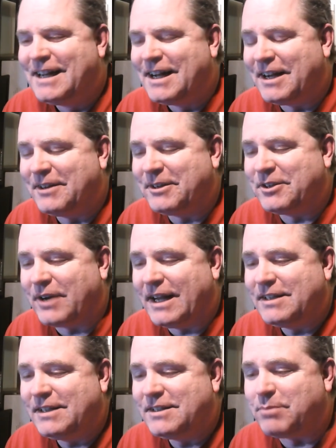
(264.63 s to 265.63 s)
Uh,
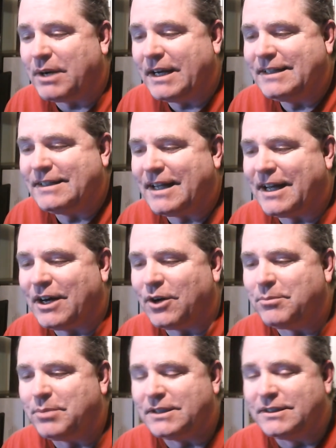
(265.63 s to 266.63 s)
granted, it's Biden now,
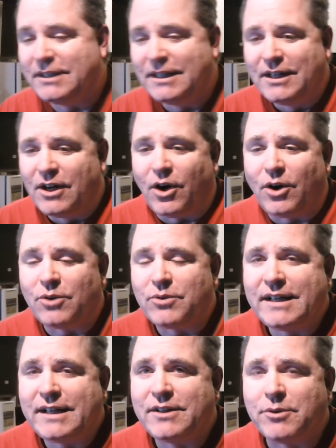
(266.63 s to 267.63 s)
but
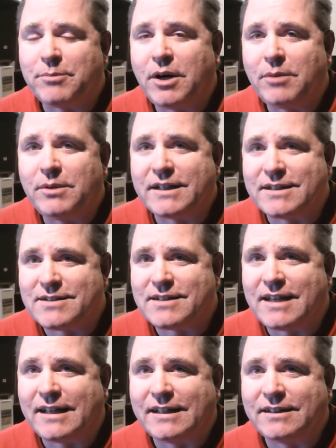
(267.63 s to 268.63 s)
already the Republican
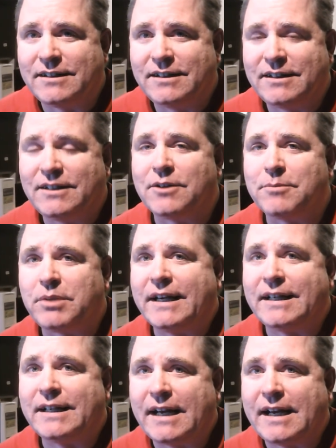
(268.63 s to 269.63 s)
Senate are
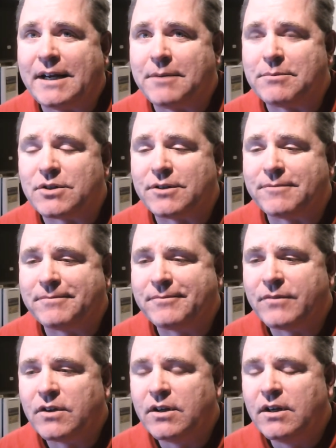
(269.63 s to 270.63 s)
playing games.
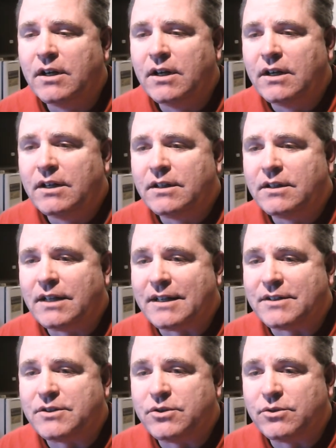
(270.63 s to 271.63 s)

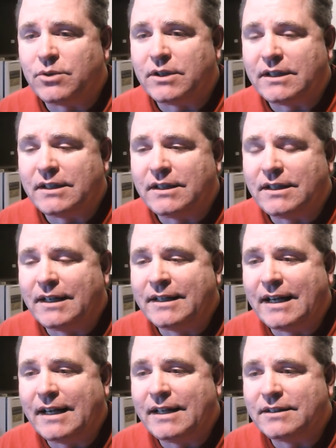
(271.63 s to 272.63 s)
Uh, to uh,
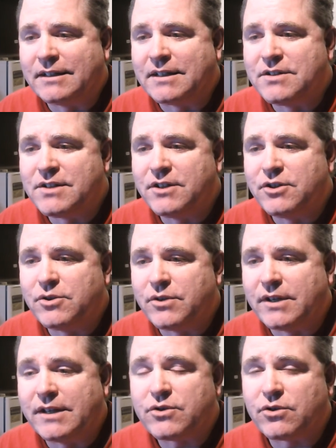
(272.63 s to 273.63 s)
again continue
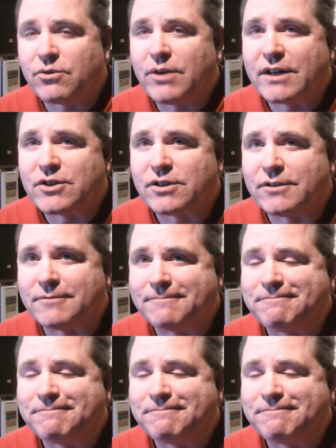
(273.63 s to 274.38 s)
the insurrection.